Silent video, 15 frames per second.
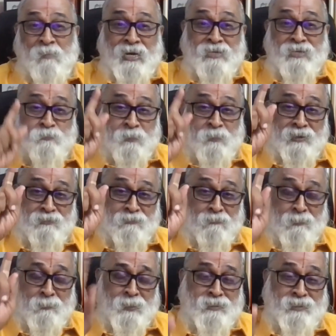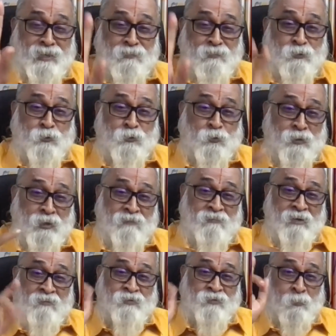My spirit will be there with you
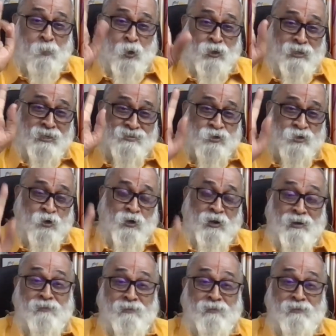even if the body is not